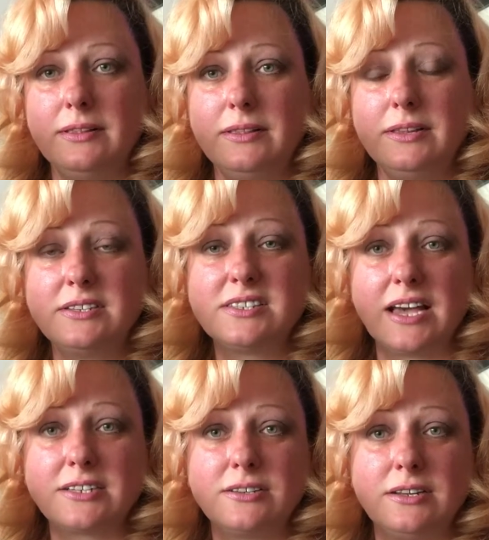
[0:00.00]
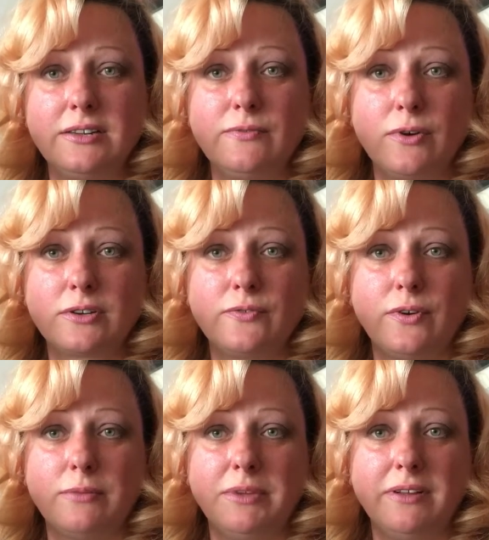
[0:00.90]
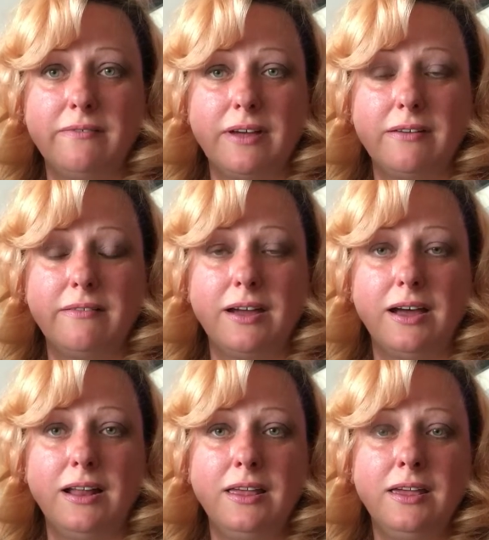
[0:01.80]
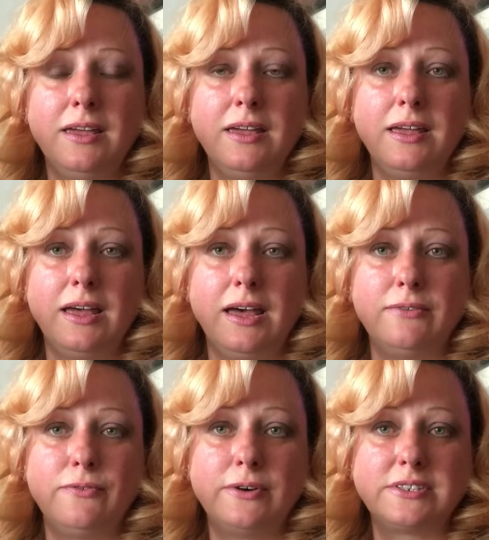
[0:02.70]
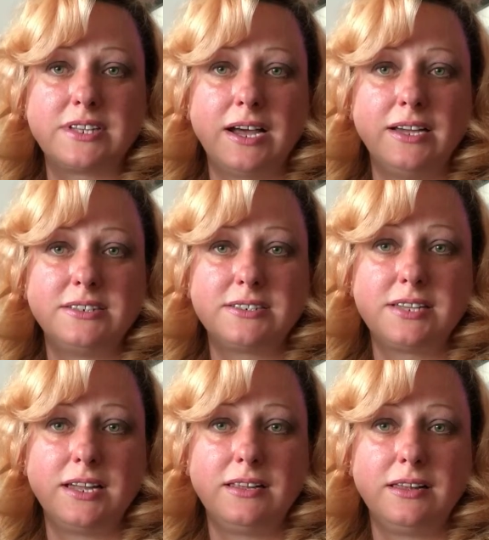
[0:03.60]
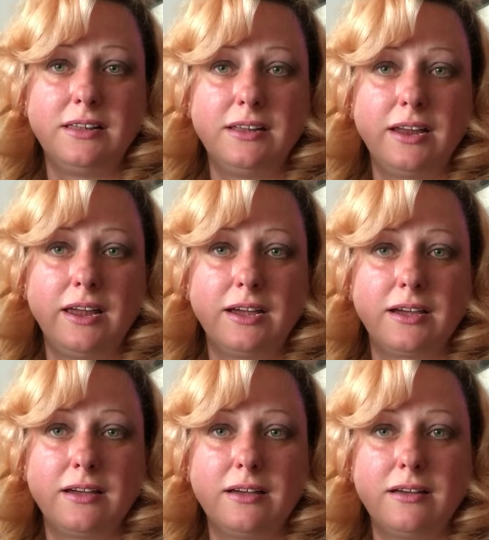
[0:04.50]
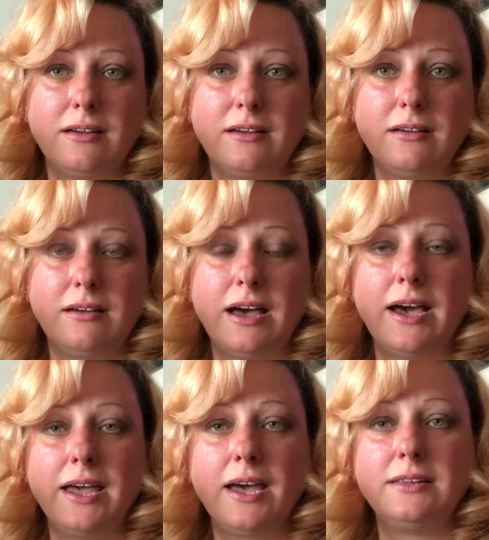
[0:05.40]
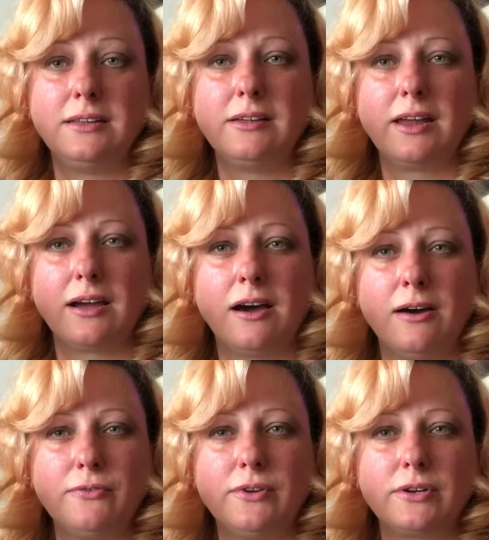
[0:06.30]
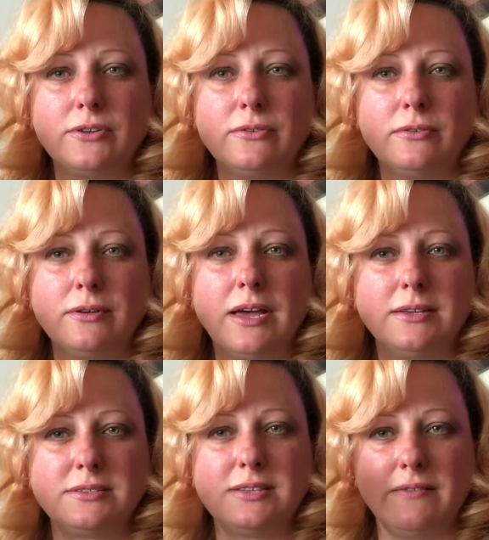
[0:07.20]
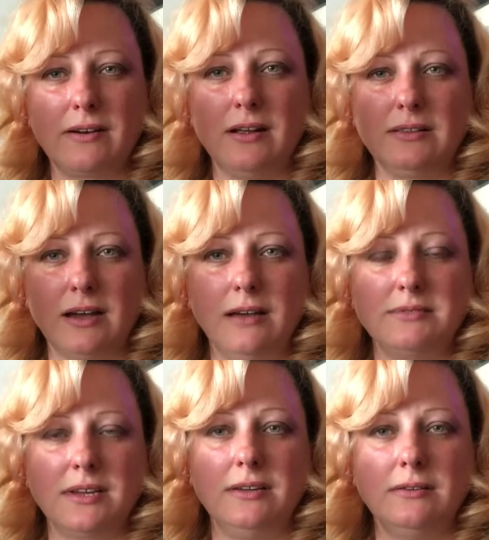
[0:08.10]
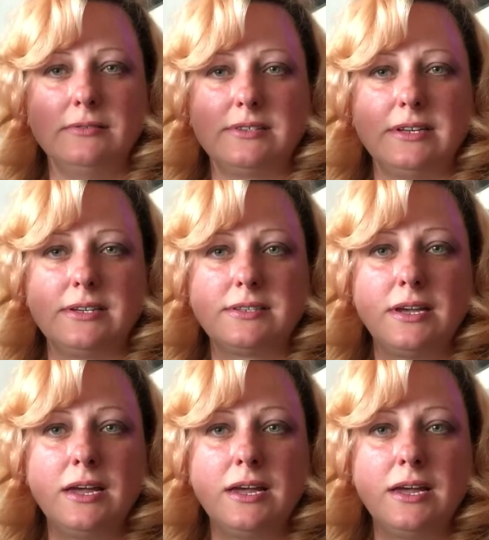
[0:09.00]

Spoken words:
this actually worked for me very well. And first I just had earache. I had earache after too. Several times I used this,